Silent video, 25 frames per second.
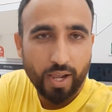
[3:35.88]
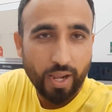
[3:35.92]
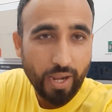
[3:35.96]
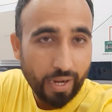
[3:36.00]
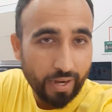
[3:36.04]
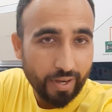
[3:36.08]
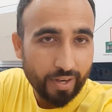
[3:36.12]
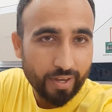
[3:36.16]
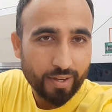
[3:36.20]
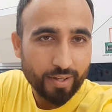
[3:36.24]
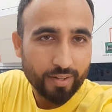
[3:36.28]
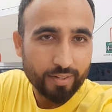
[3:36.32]

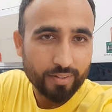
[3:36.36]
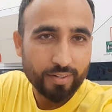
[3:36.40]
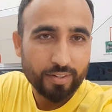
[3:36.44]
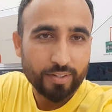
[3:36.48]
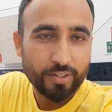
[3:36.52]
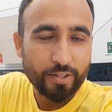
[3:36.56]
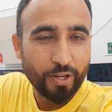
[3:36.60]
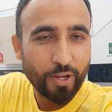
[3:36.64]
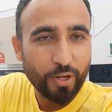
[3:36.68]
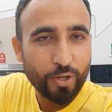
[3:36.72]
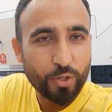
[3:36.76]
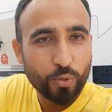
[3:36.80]
and
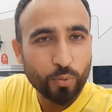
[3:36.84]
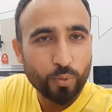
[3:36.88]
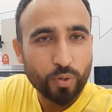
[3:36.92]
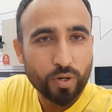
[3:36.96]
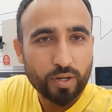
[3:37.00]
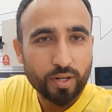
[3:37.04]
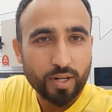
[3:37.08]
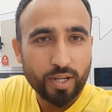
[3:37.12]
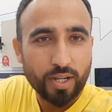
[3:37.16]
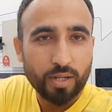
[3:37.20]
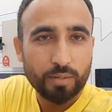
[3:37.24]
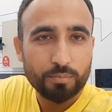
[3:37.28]
take your
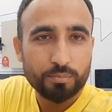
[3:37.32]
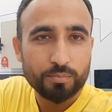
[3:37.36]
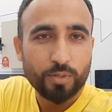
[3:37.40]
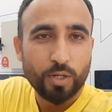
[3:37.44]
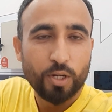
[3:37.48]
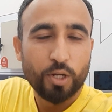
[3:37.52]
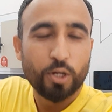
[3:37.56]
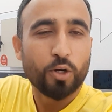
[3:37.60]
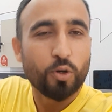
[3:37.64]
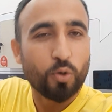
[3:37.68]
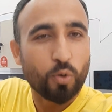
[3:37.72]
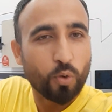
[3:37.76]
time
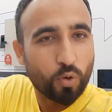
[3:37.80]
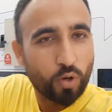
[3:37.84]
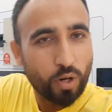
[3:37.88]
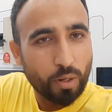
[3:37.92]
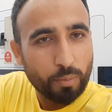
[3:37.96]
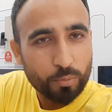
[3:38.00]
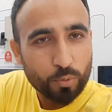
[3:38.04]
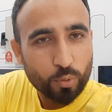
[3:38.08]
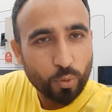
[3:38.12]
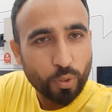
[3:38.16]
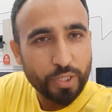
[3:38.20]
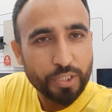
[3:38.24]
to
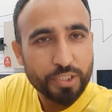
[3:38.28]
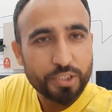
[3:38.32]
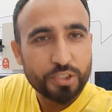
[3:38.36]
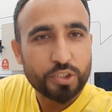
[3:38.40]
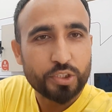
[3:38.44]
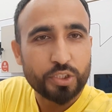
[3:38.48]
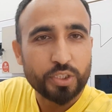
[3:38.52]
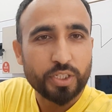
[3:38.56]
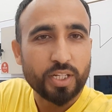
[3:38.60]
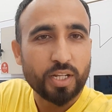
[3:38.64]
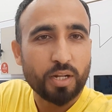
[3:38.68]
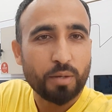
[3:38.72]
come to H
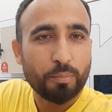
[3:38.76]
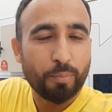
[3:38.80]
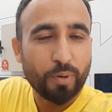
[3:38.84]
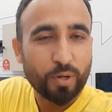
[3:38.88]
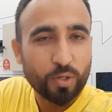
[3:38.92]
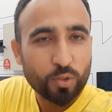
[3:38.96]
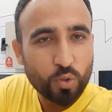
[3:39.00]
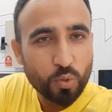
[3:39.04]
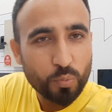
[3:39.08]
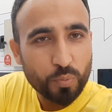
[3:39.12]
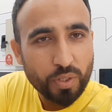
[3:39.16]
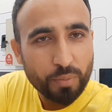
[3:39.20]
T L
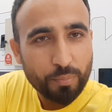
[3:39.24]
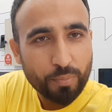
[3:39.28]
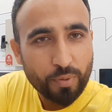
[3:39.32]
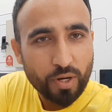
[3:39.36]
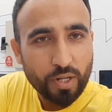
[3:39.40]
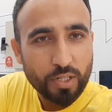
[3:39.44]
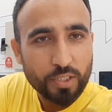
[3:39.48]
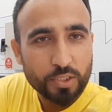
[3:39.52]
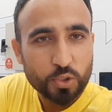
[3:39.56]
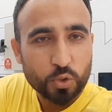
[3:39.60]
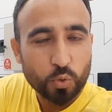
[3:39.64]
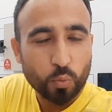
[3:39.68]
Bardoway
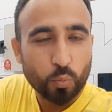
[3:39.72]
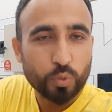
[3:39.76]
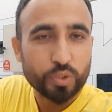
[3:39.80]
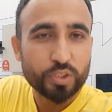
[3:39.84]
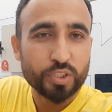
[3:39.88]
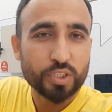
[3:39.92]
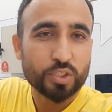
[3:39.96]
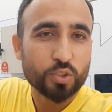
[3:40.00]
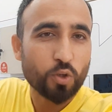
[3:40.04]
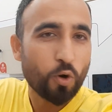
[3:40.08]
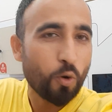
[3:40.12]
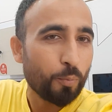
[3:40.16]
branch, which
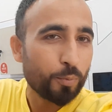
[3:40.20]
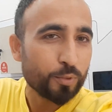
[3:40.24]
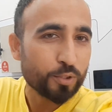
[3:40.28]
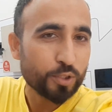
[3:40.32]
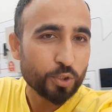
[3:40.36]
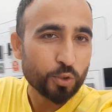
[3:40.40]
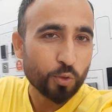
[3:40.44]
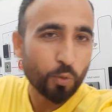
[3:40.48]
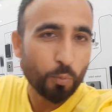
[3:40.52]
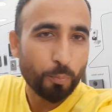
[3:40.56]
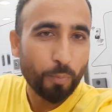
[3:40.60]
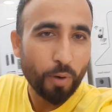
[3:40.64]
is
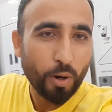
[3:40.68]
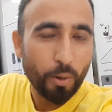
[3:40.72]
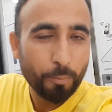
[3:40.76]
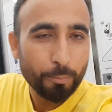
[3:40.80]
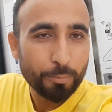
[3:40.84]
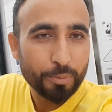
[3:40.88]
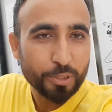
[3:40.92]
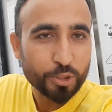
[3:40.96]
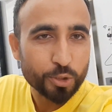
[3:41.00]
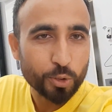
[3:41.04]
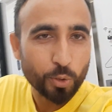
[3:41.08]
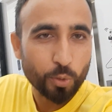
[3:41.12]
opposite to Palm
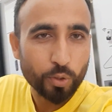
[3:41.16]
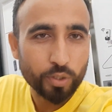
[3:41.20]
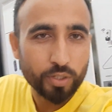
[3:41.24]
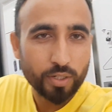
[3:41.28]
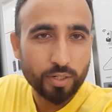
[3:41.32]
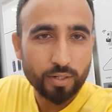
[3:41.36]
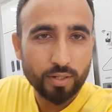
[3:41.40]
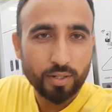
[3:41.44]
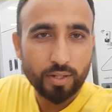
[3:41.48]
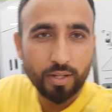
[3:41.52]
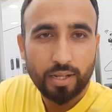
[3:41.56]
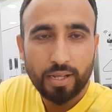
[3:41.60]
Beach
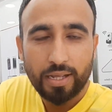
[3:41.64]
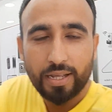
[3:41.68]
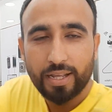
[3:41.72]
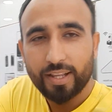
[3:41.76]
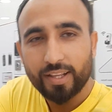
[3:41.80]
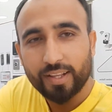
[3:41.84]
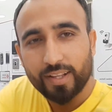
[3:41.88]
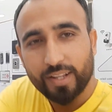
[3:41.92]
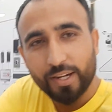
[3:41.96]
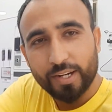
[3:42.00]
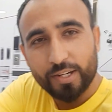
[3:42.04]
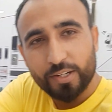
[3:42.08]
Hotel.
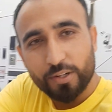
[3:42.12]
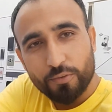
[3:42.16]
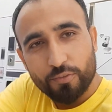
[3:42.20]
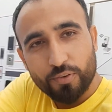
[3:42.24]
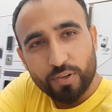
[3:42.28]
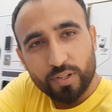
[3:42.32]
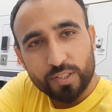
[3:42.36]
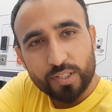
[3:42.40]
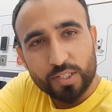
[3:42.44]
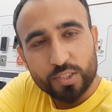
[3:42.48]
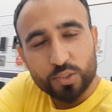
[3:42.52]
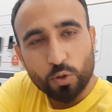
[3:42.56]
Get
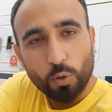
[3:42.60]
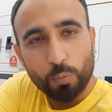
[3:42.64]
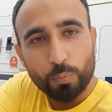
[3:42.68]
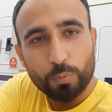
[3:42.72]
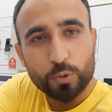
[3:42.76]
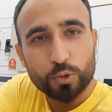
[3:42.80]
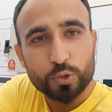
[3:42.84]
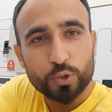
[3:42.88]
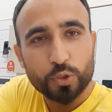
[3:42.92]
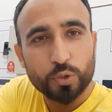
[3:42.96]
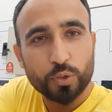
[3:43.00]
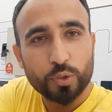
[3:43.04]
avail this
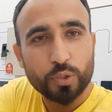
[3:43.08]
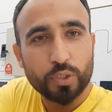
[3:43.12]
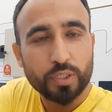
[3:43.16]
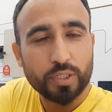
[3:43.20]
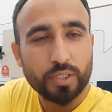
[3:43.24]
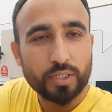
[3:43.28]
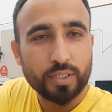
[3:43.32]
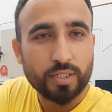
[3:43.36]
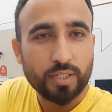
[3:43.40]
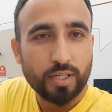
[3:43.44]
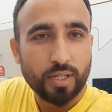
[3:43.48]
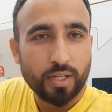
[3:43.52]

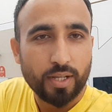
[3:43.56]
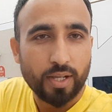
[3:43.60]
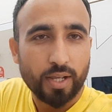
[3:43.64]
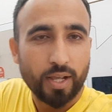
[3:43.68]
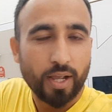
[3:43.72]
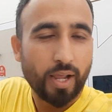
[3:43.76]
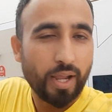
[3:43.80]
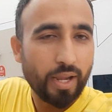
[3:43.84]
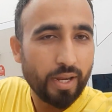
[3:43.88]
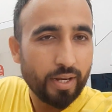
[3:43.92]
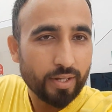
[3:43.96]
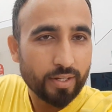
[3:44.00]
opportunity,
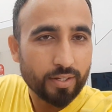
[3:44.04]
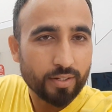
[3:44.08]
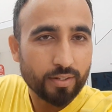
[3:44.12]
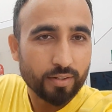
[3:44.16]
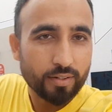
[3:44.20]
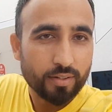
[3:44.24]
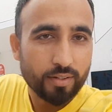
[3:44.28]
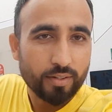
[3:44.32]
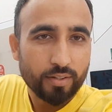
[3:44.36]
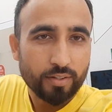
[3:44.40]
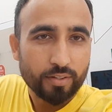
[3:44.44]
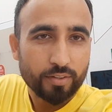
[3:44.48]
and
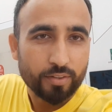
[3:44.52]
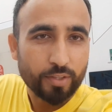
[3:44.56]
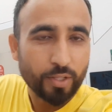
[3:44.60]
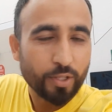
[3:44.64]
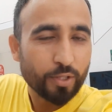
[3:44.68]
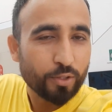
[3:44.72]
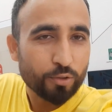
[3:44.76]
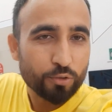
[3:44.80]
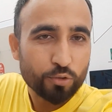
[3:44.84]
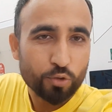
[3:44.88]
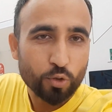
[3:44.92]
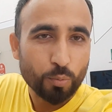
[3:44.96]

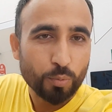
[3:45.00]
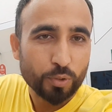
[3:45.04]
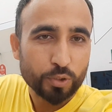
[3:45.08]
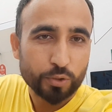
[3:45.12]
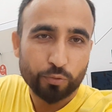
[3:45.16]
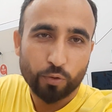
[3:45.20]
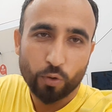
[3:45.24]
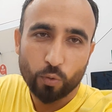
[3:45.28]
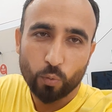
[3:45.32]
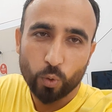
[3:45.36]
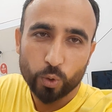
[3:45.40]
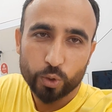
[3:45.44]
thank you so much
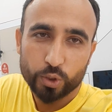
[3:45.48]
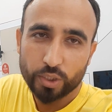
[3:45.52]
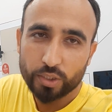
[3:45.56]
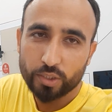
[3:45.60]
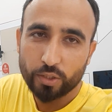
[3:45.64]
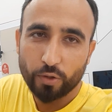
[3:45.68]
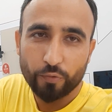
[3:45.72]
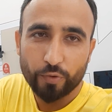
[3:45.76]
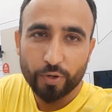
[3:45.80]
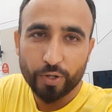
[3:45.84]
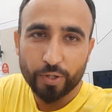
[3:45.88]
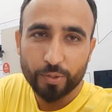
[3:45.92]
for watching
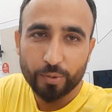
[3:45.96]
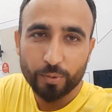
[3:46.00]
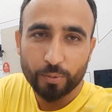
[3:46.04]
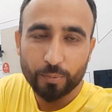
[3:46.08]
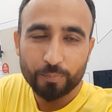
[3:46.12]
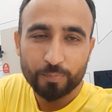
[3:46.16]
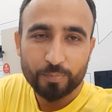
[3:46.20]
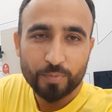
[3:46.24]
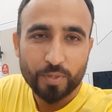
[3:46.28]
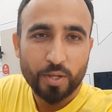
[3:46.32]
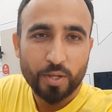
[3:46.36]
the video.